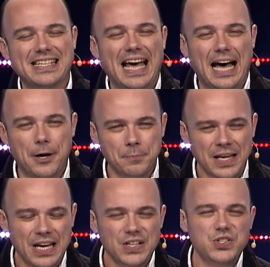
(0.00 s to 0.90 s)
Now,
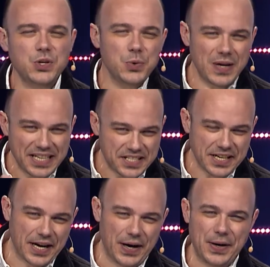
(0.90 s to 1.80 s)
2 weeks
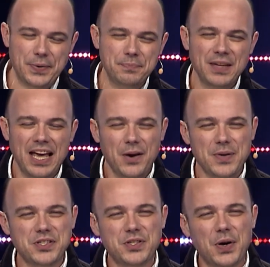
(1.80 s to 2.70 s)
ago,
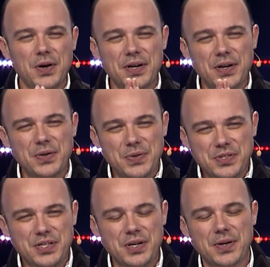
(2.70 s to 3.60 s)
we started a new
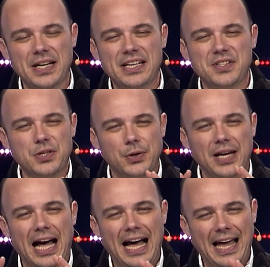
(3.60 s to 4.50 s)
series on
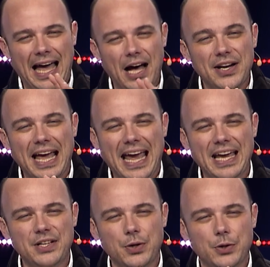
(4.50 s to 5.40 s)
how to
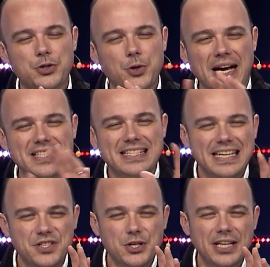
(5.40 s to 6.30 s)
handle
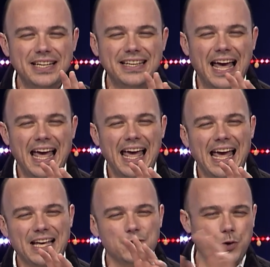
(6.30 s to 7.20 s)
transition
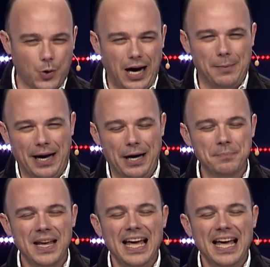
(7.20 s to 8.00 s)
and trauma.